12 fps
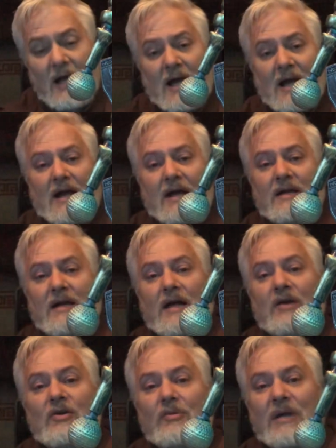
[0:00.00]
And
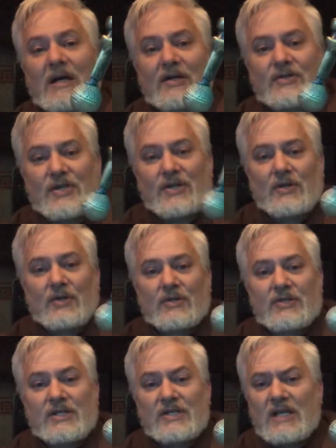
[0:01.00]
you'll be able to
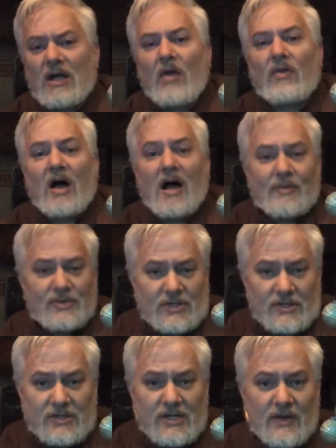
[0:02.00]
see all the options
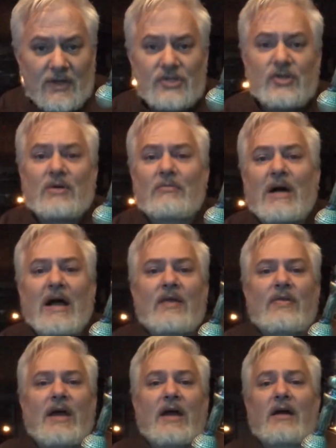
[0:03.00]
that you can buy
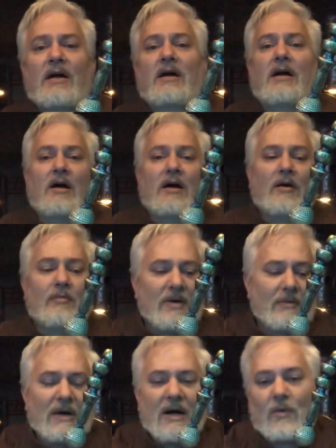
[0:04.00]
there.
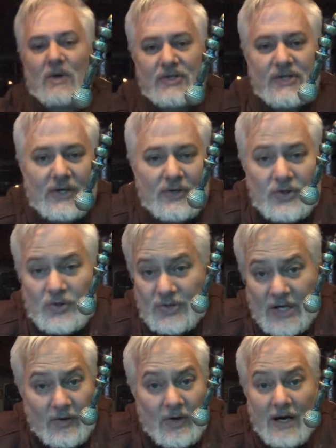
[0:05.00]
Buy 1 set or 2
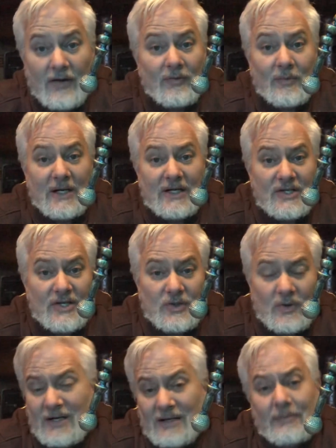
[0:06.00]
set, or however many sets you
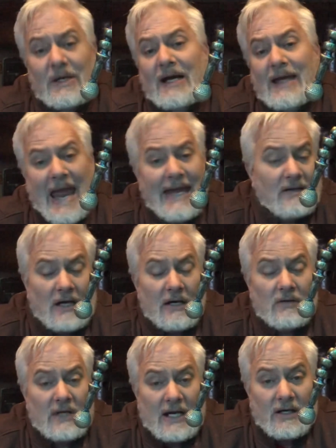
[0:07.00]
want. Buy 8, I
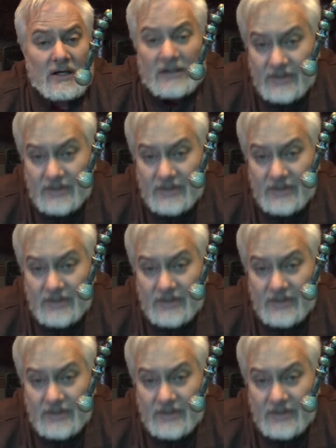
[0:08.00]
don't care.